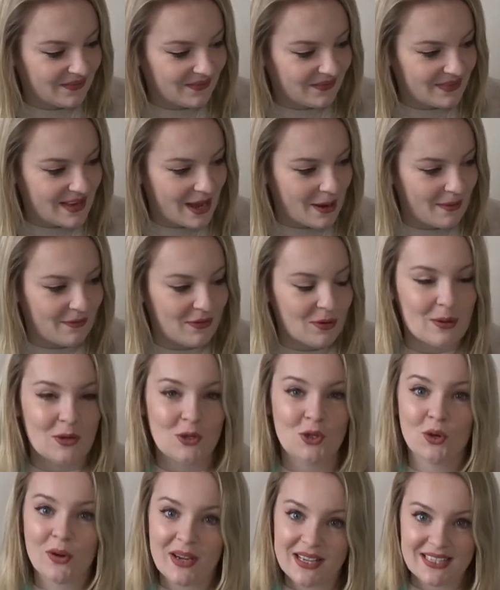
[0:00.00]
Now if you
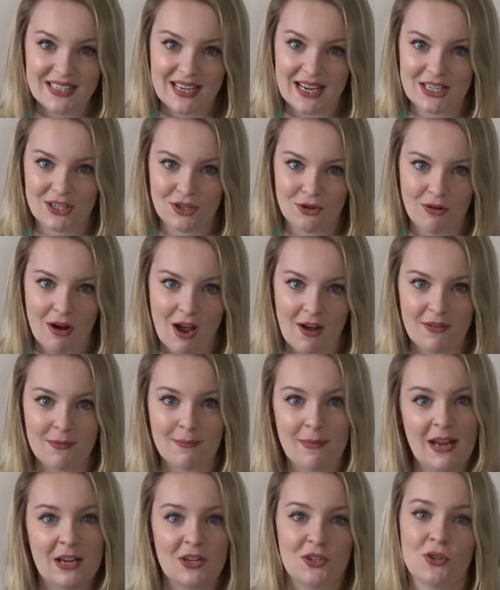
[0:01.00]
enjoyed today's craft,
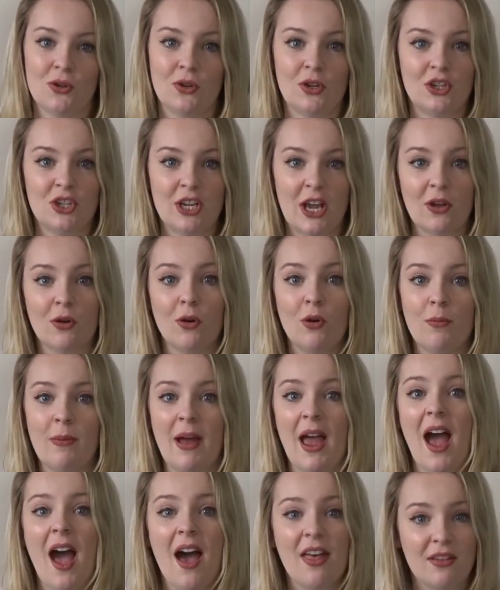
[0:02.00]
make sure you check all
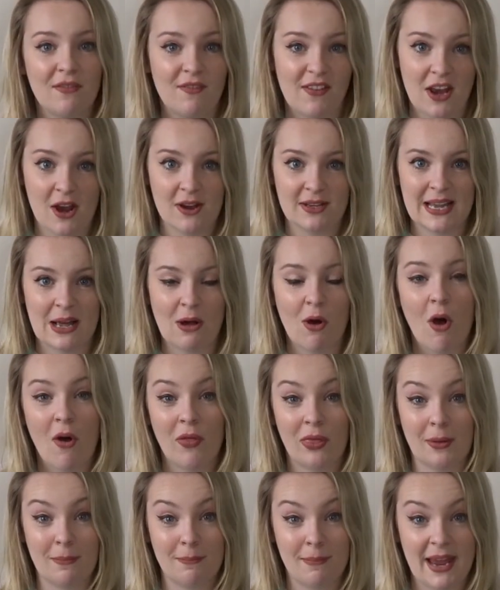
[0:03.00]
my other videos out
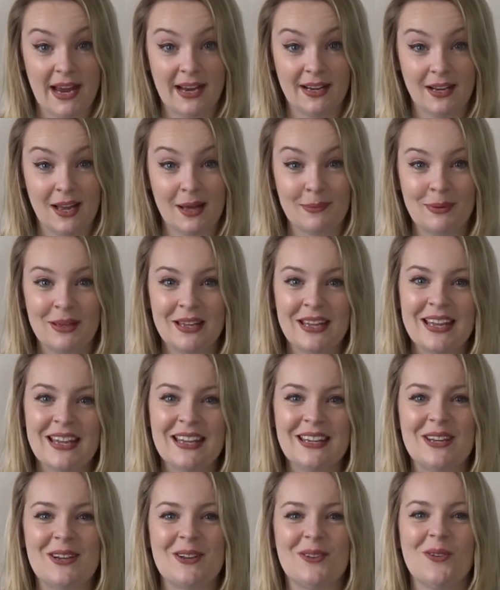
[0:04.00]
on the Make Club.
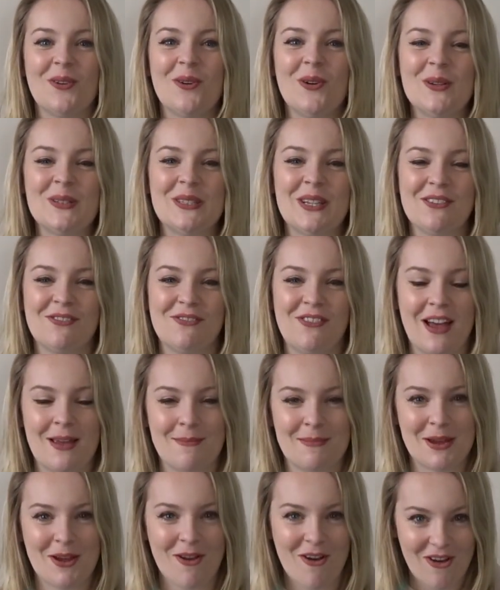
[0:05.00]
You can also find
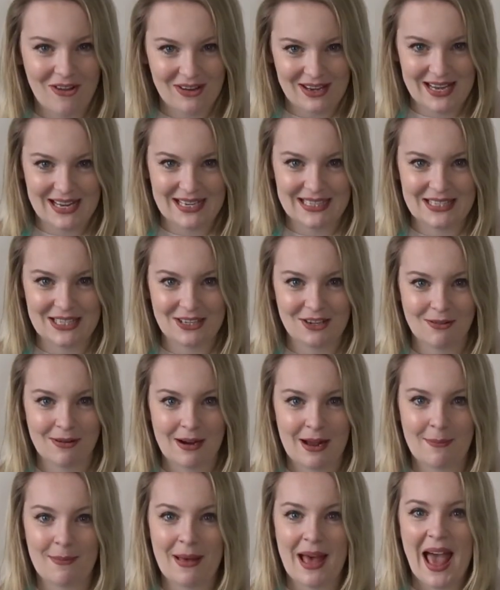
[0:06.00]
me on
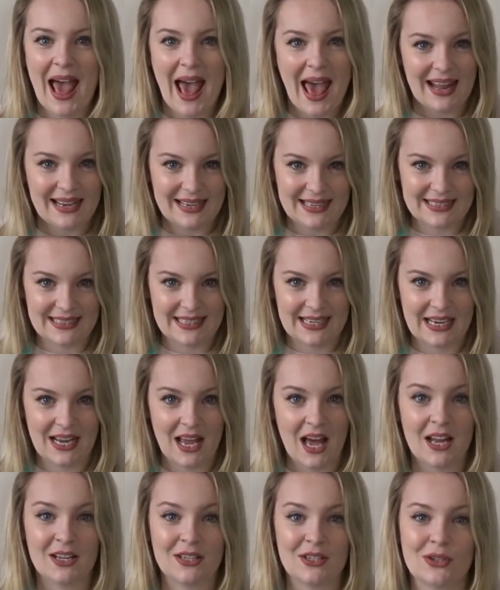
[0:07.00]
Instagram at
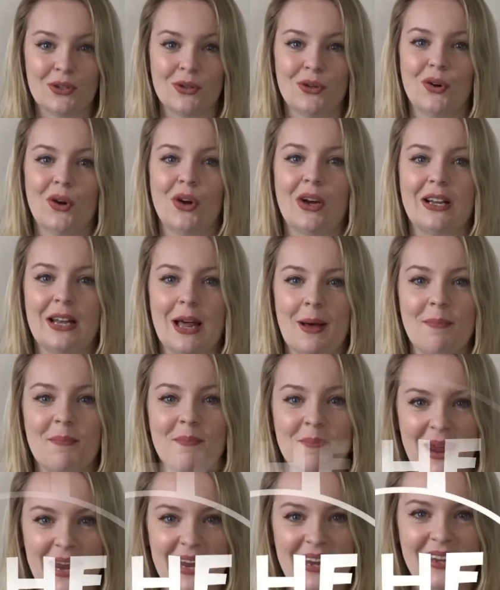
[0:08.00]

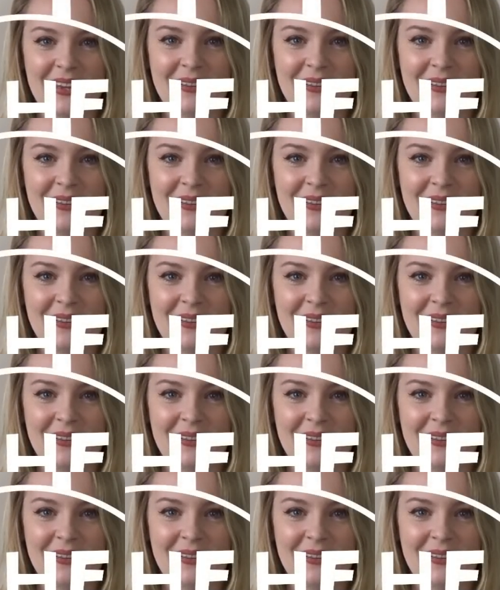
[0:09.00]
Lizzie_clubmake.